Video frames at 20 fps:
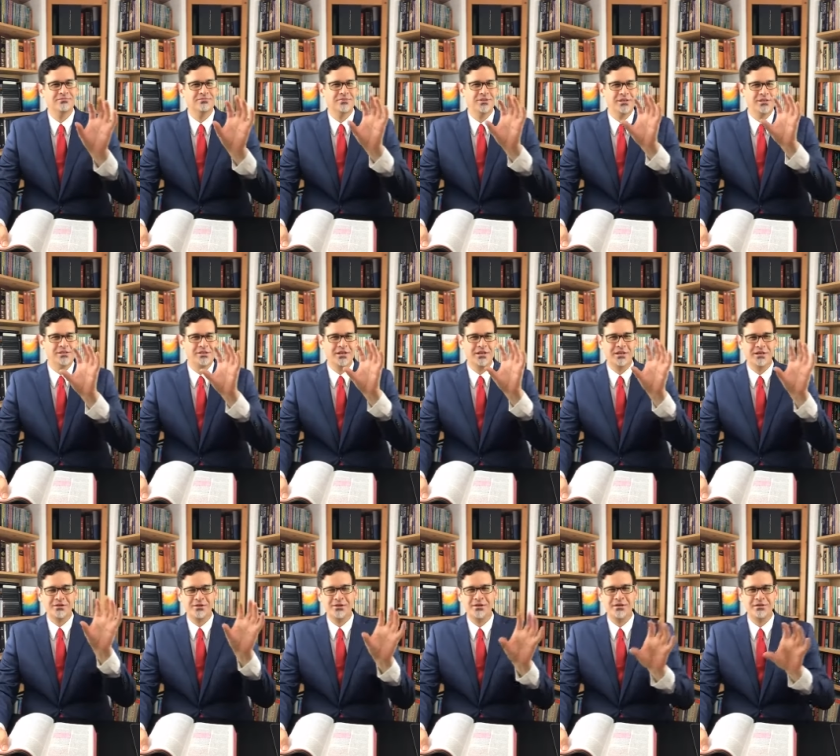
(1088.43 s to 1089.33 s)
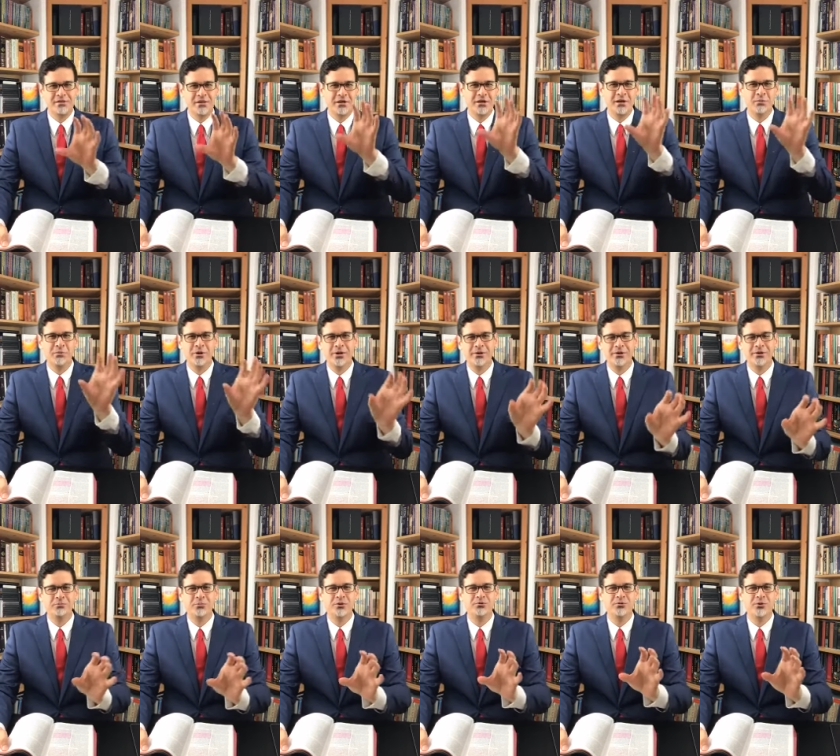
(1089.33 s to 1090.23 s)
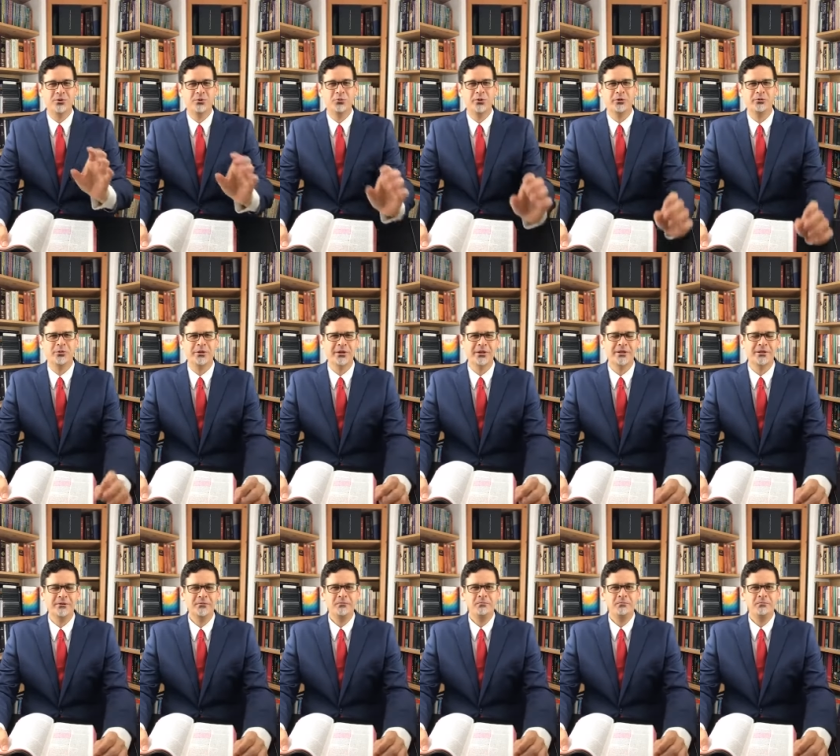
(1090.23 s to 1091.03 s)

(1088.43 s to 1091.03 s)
Let's think, let's think about it before we read it.